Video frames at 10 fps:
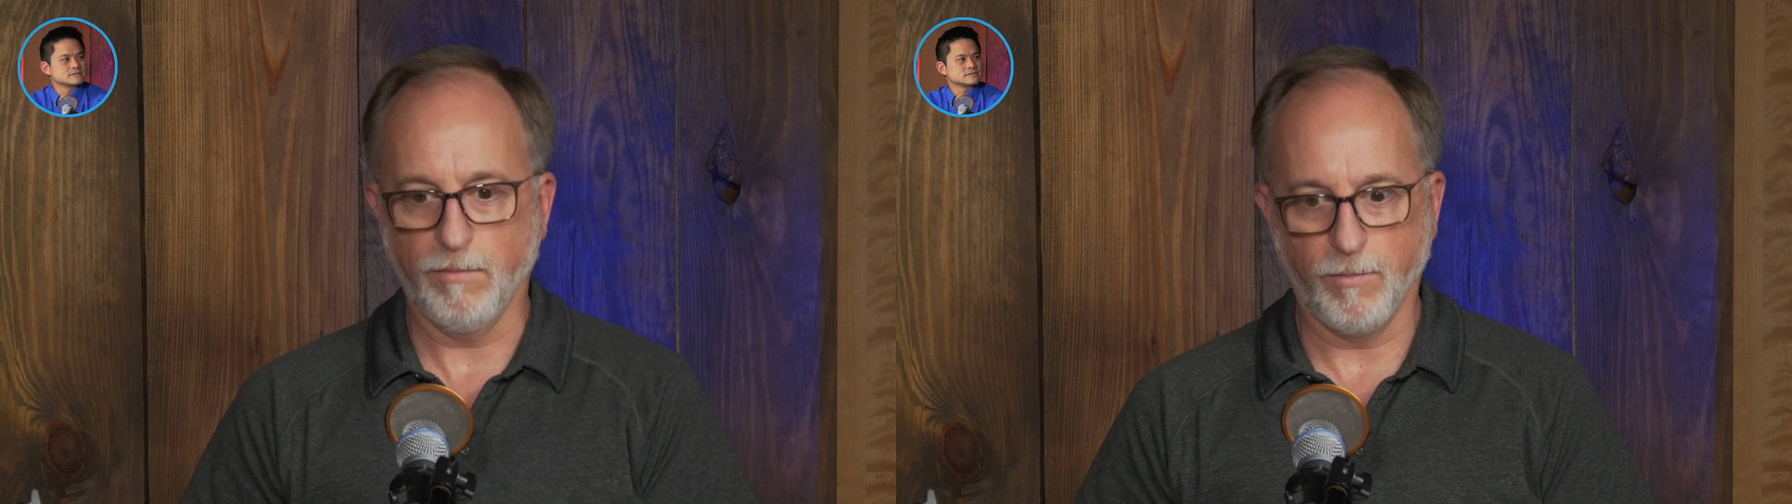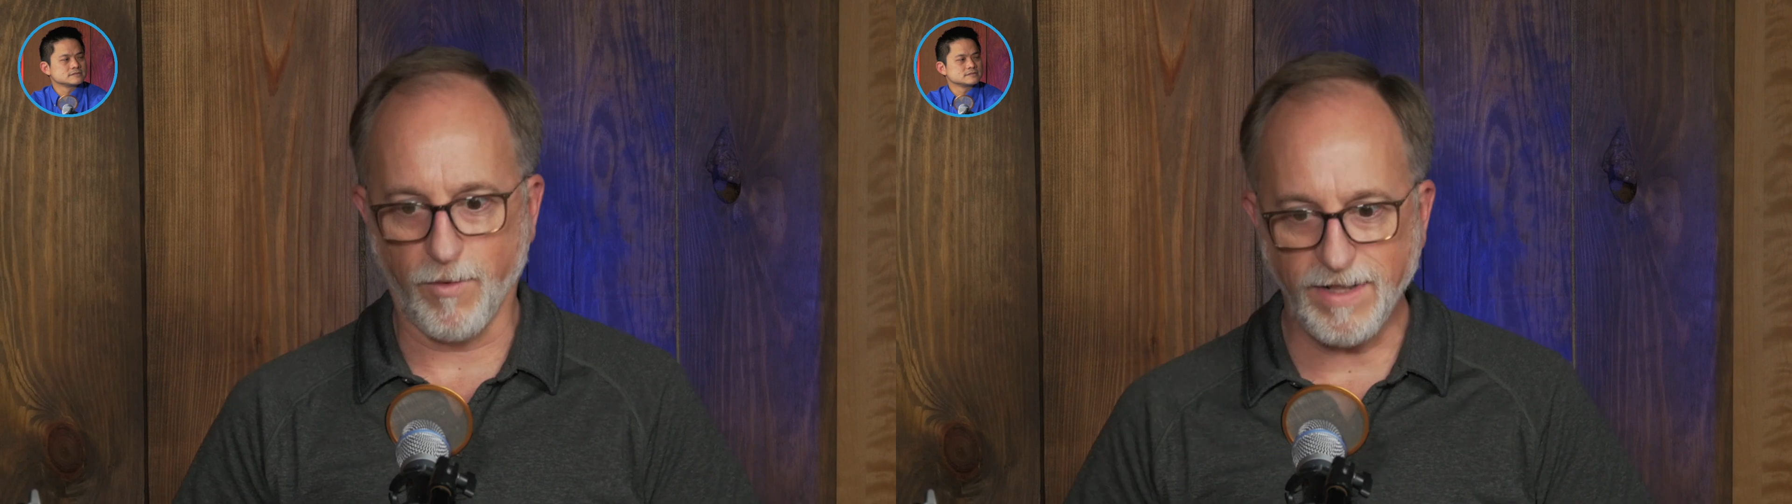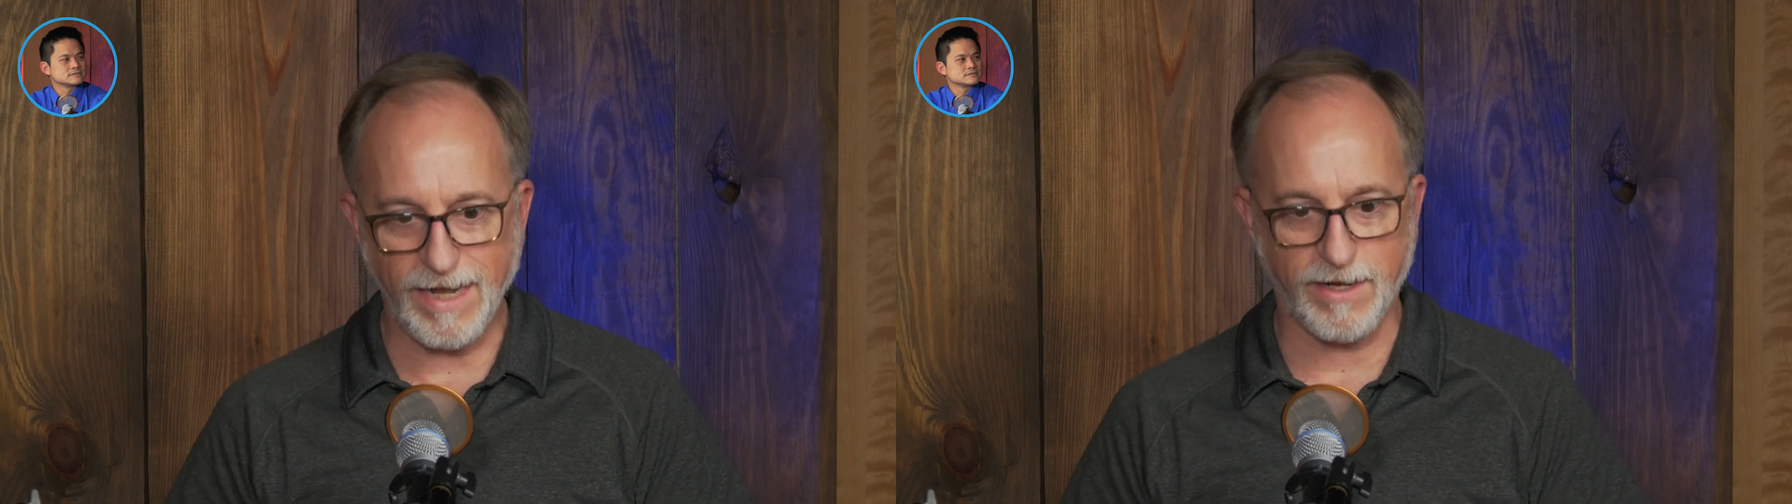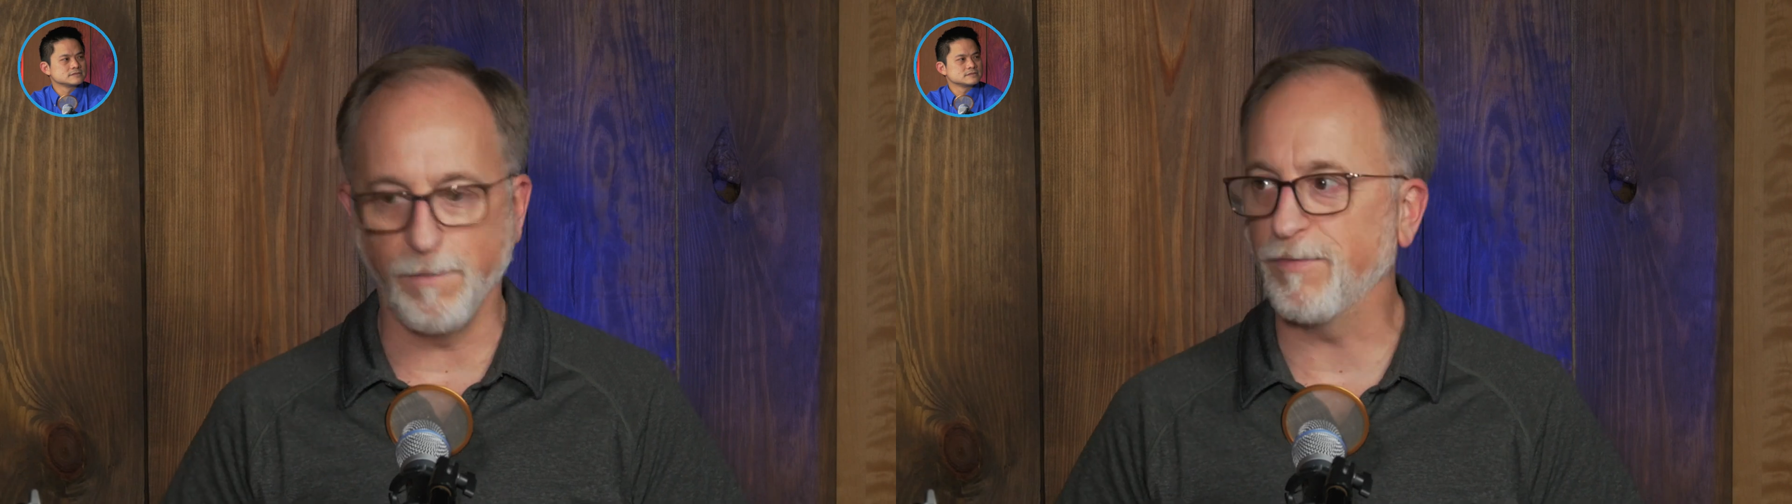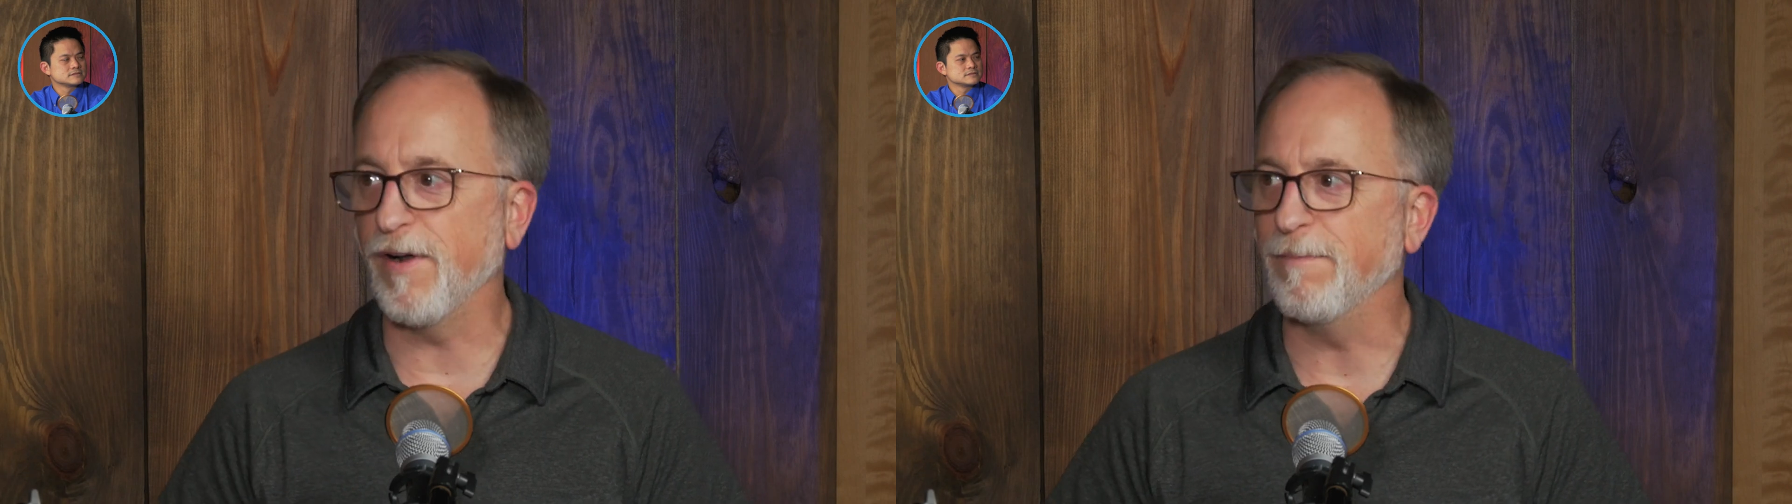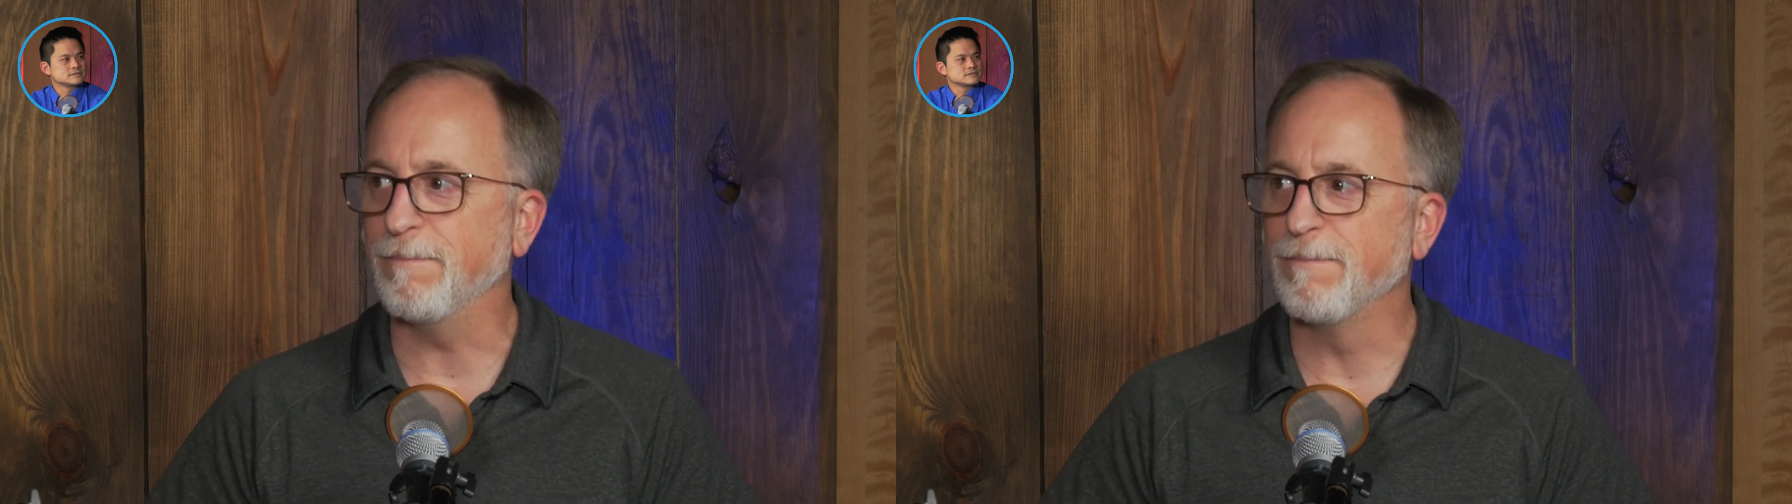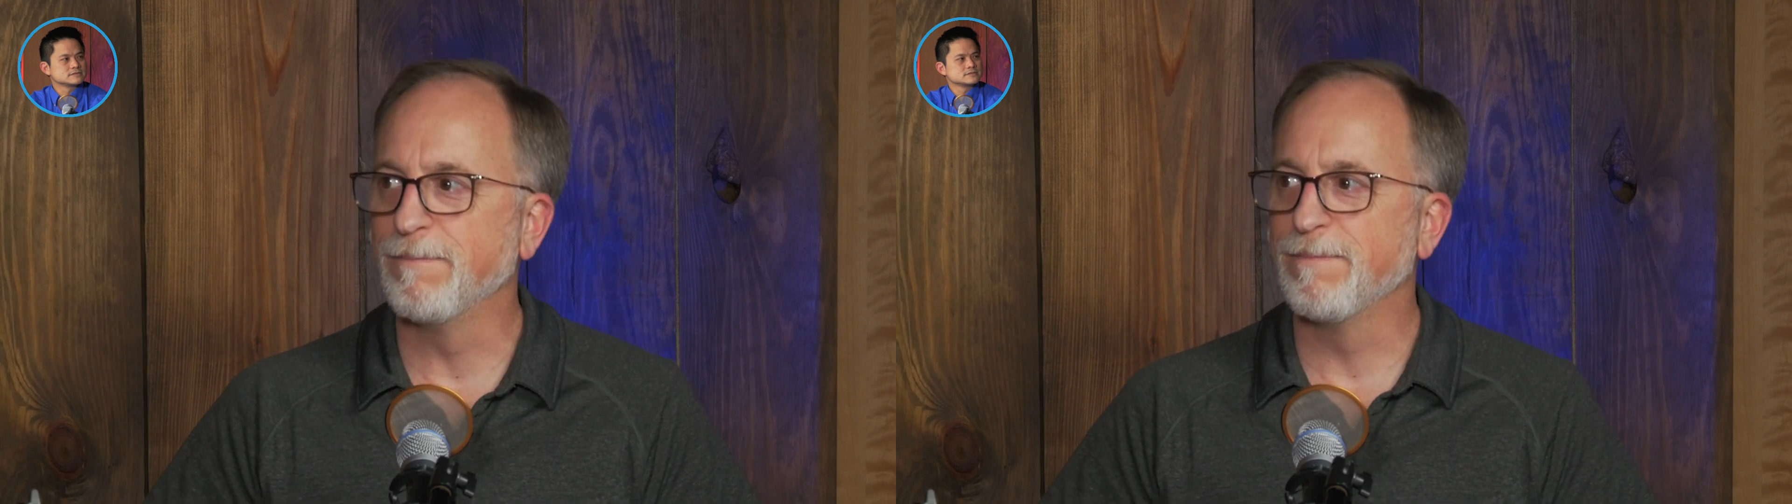Where'd that come from?